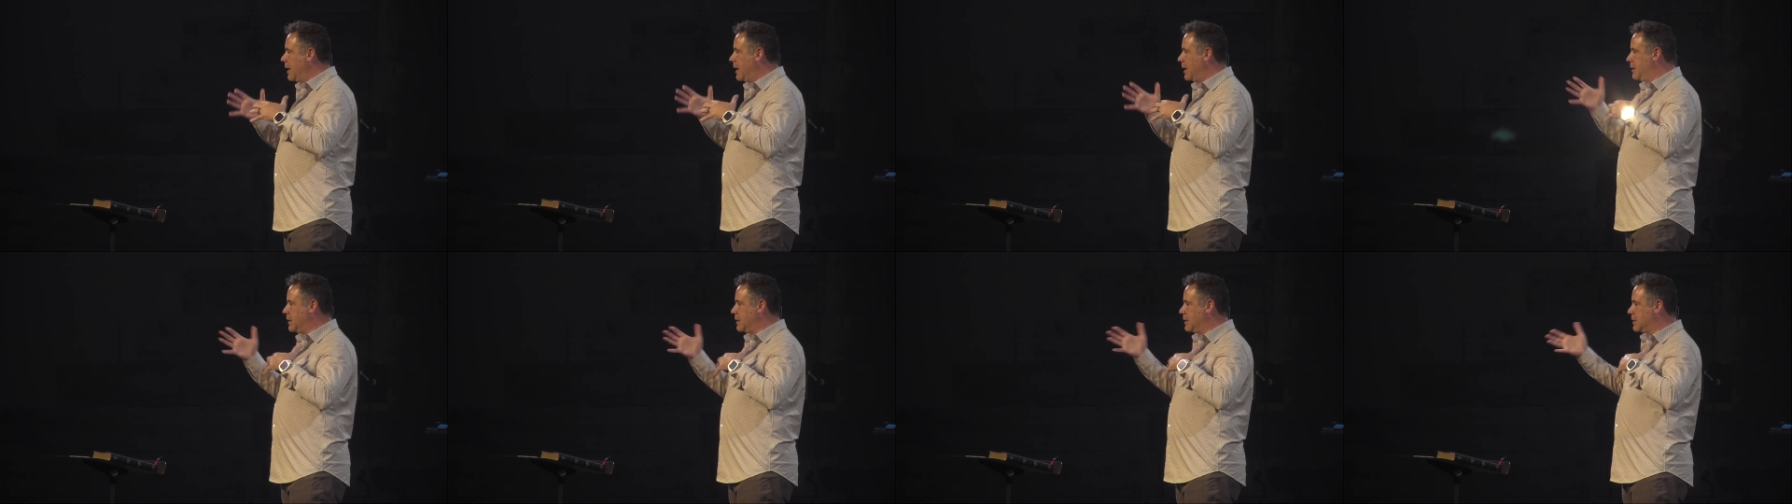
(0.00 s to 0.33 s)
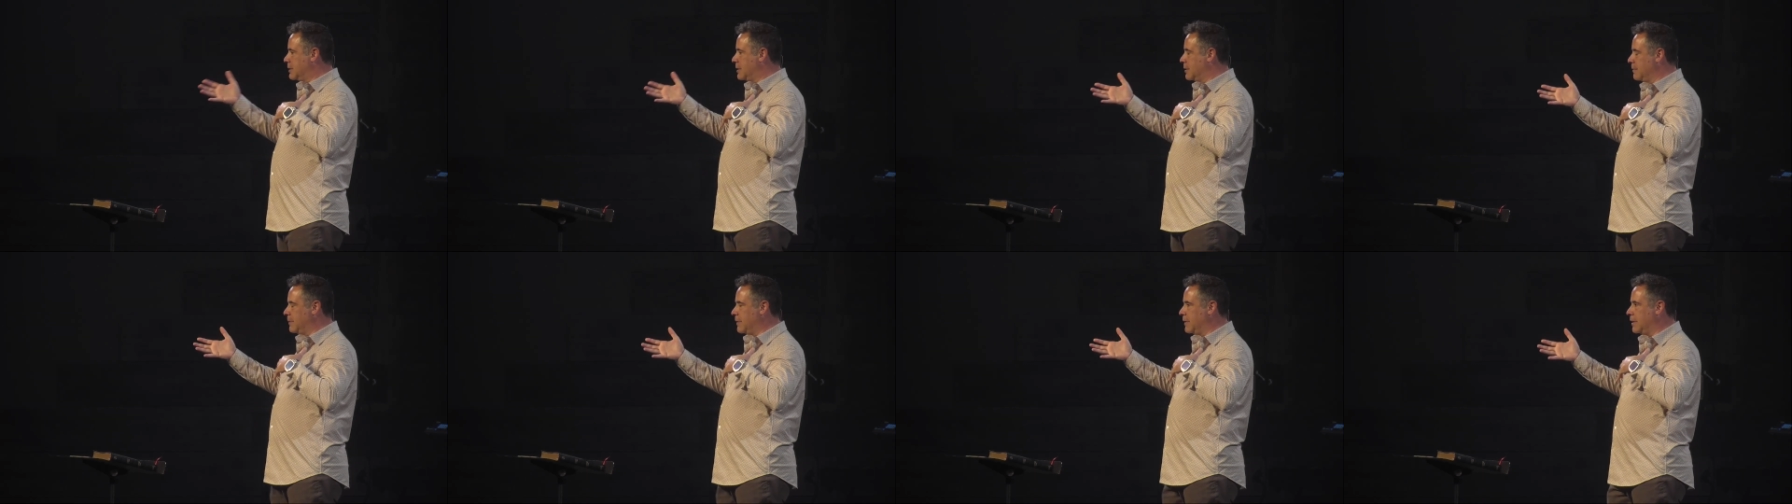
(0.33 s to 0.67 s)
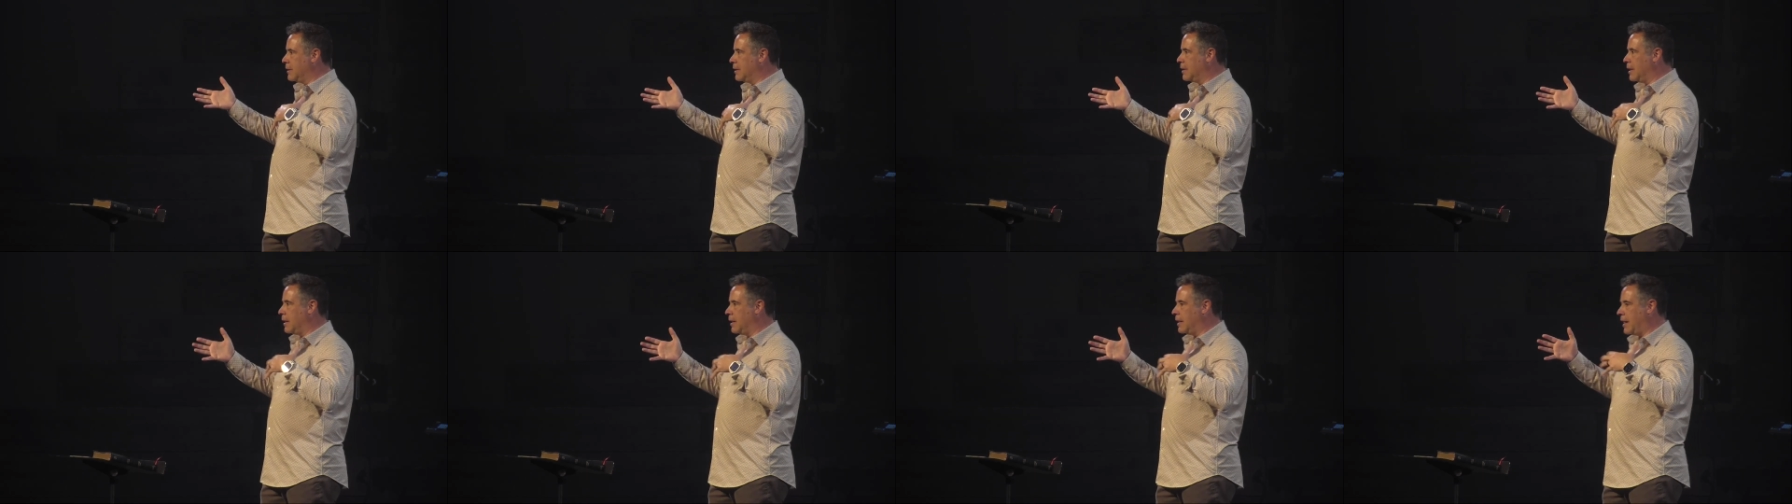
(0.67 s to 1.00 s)
and yet
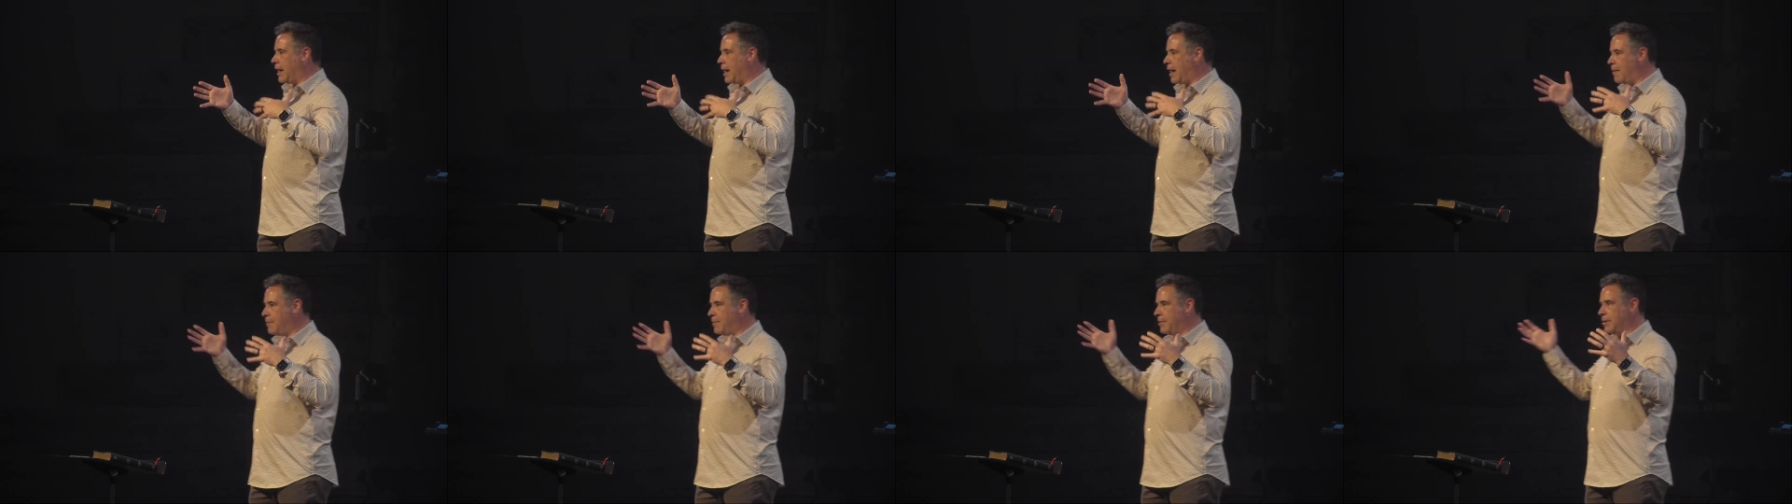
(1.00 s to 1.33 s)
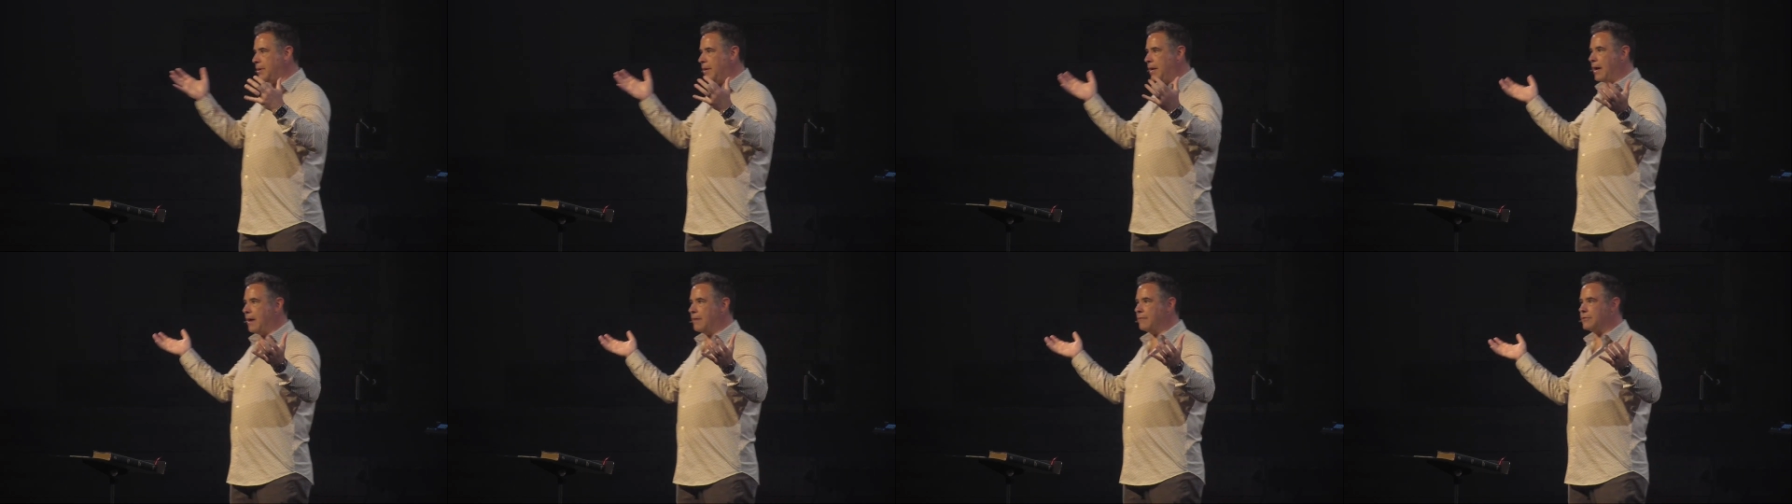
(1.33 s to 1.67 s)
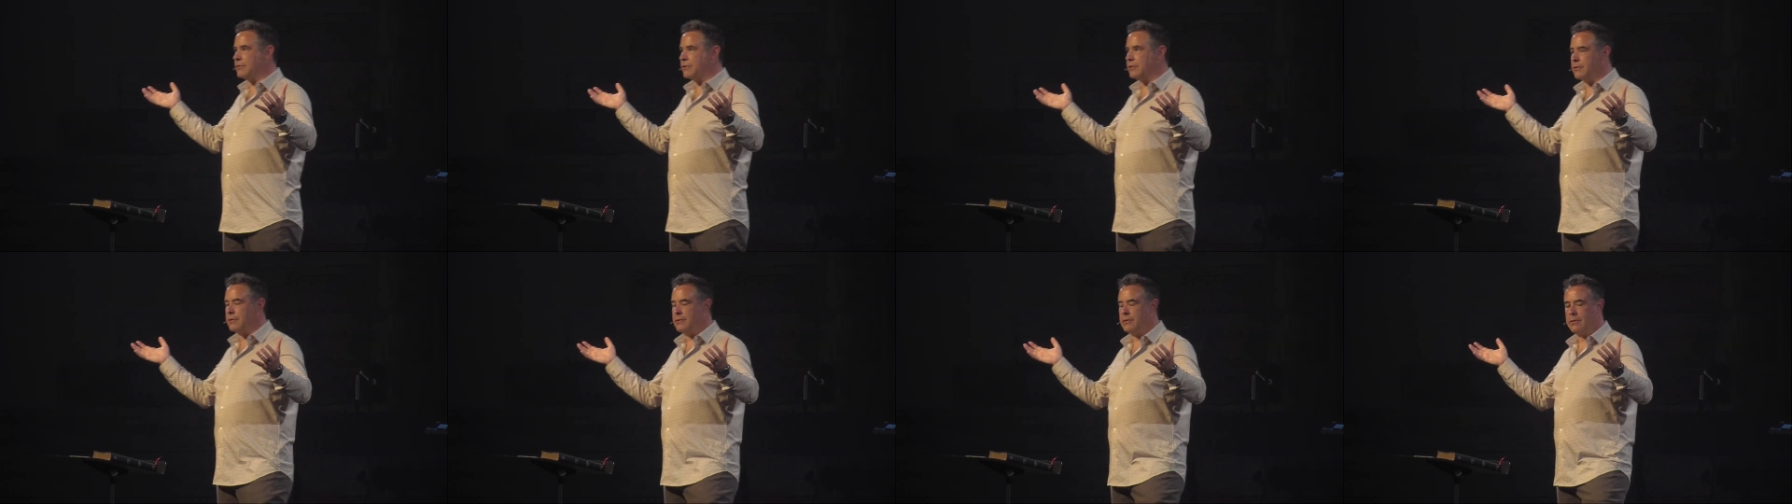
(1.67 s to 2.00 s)
something uh, happened
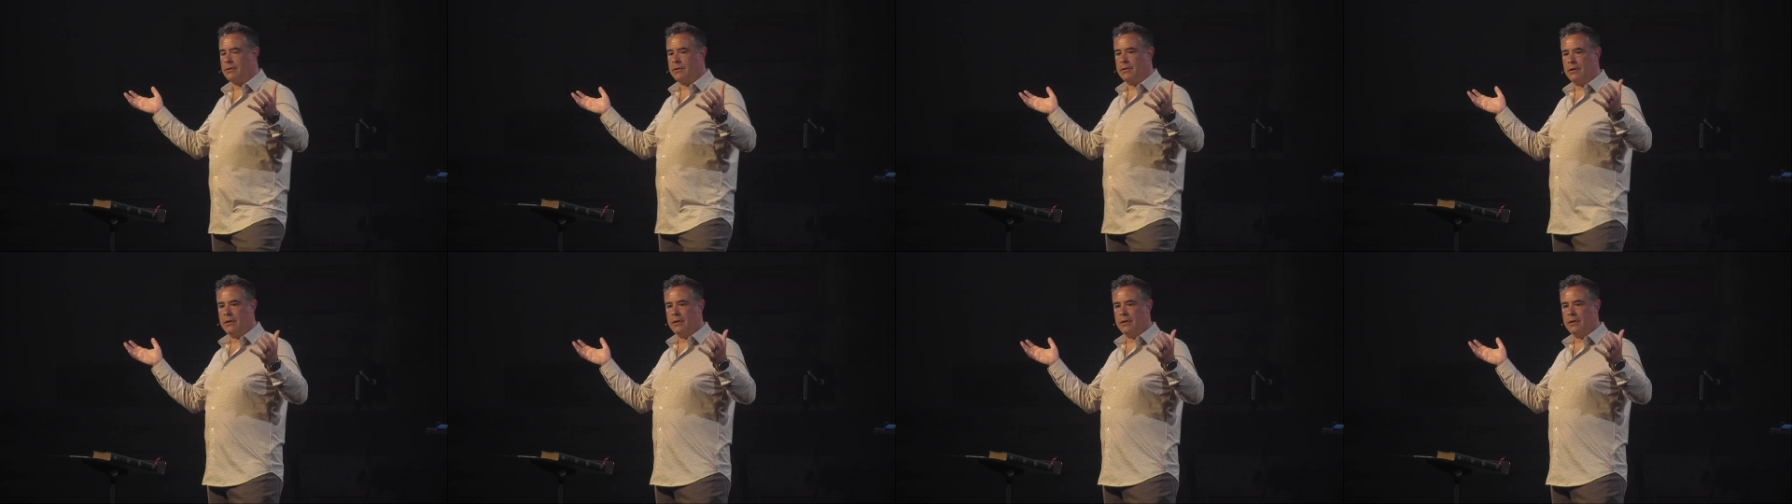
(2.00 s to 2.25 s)
after,